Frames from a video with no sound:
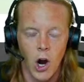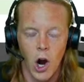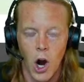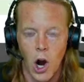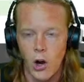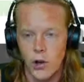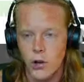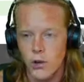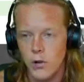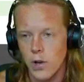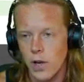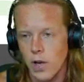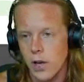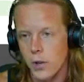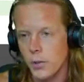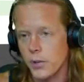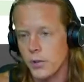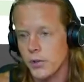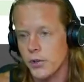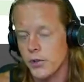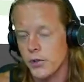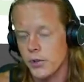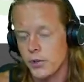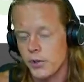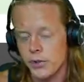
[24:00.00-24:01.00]
Are you able
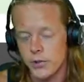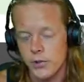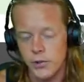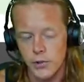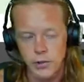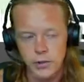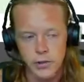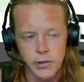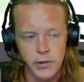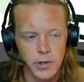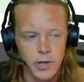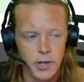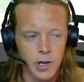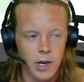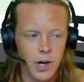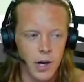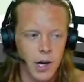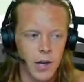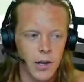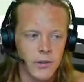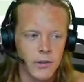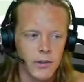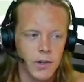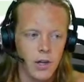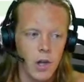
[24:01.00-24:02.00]
to reduce your
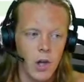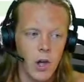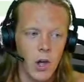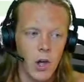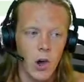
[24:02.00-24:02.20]
cost?